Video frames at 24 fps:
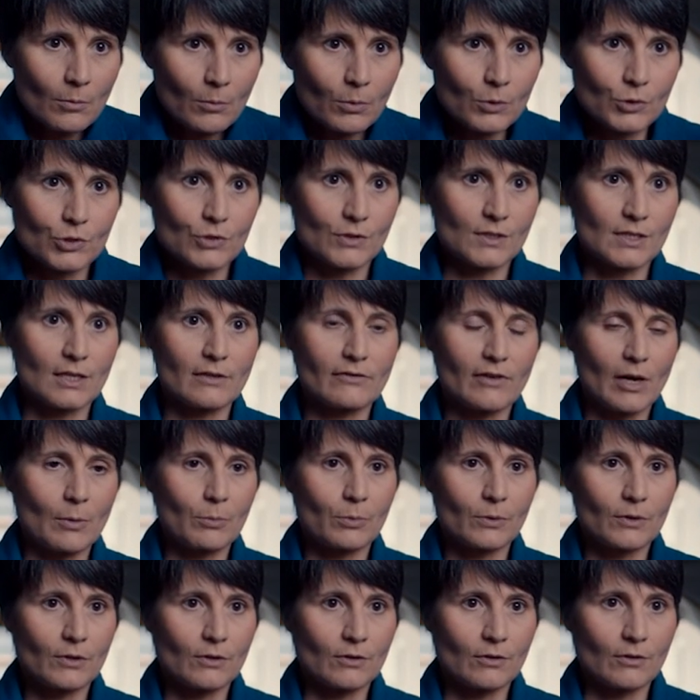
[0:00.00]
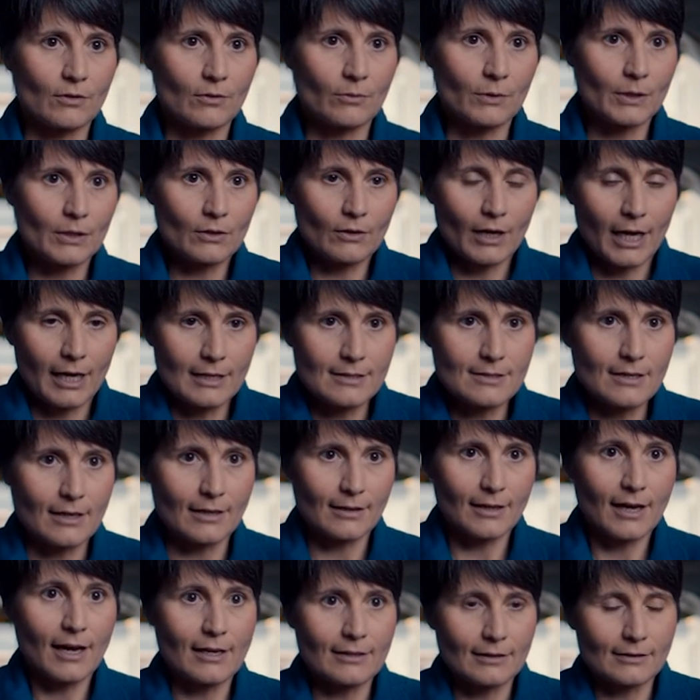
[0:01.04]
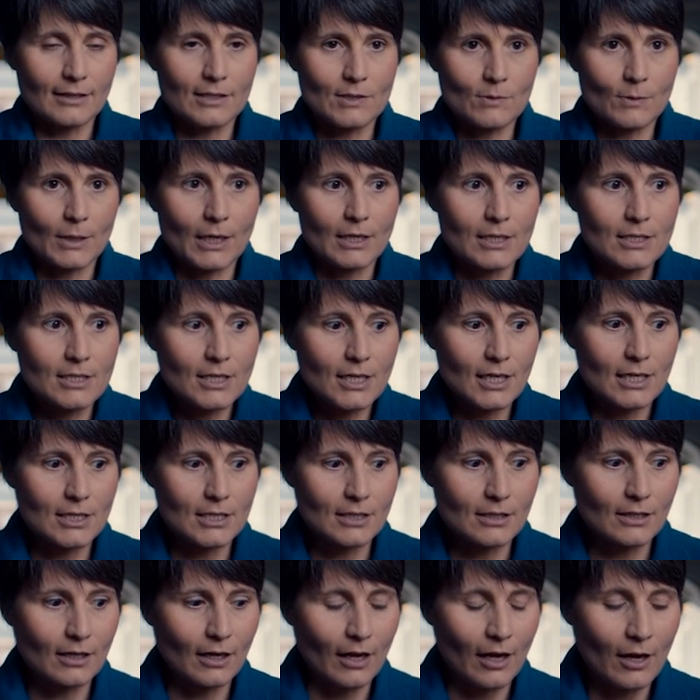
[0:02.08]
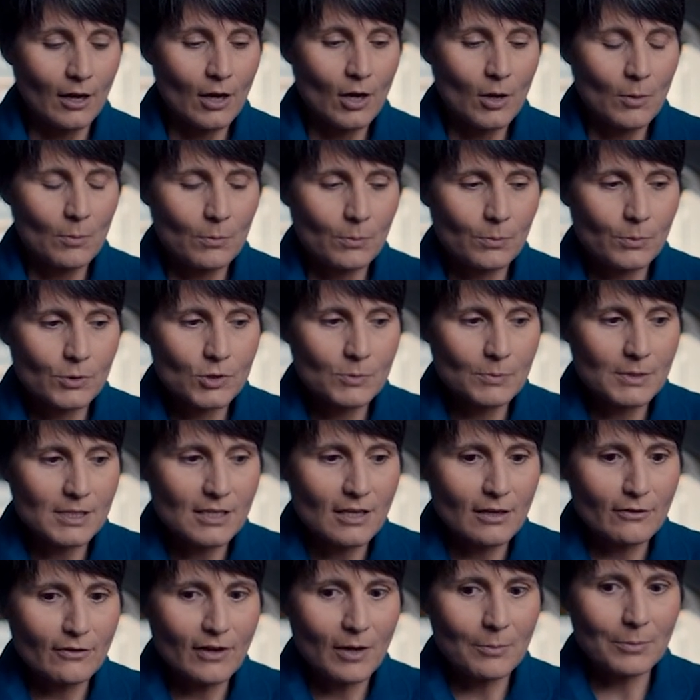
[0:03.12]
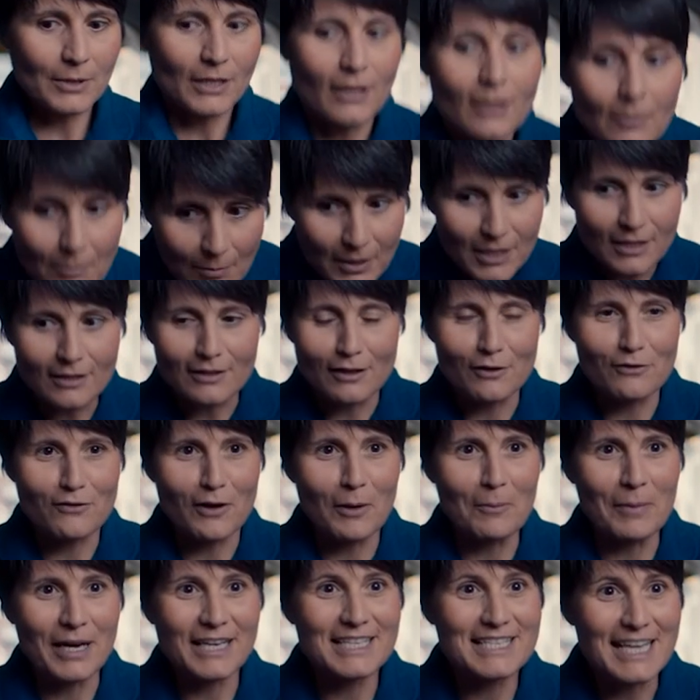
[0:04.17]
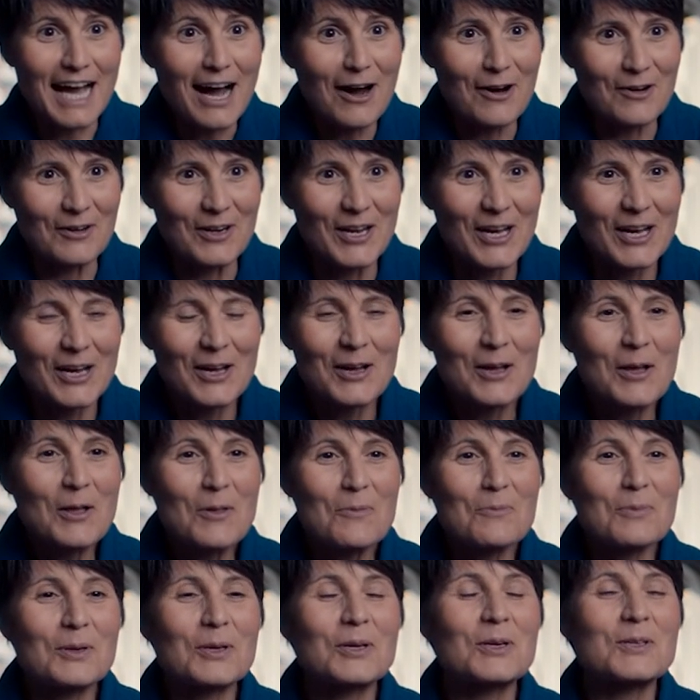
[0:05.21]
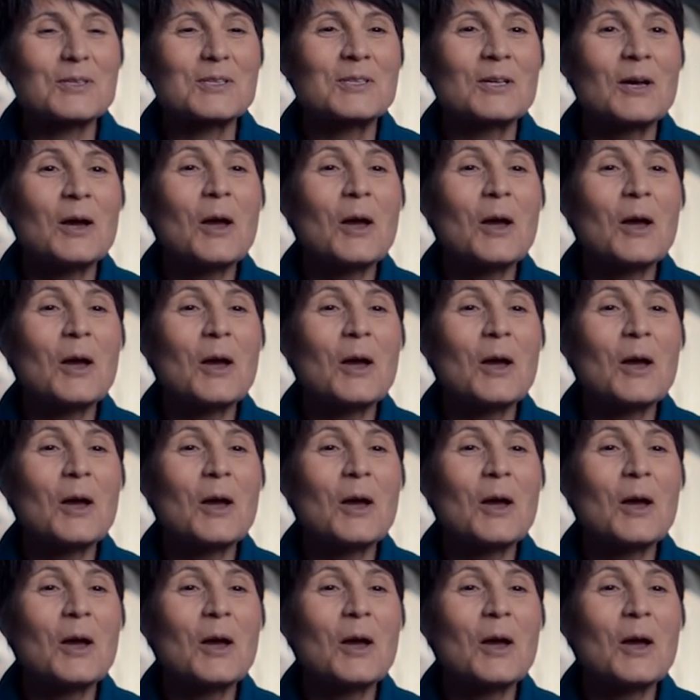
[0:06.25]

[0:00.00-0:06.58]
push yourself up with your with your hands like that, and that's what I did. And then I pushed myself up, and I immediately fell back down because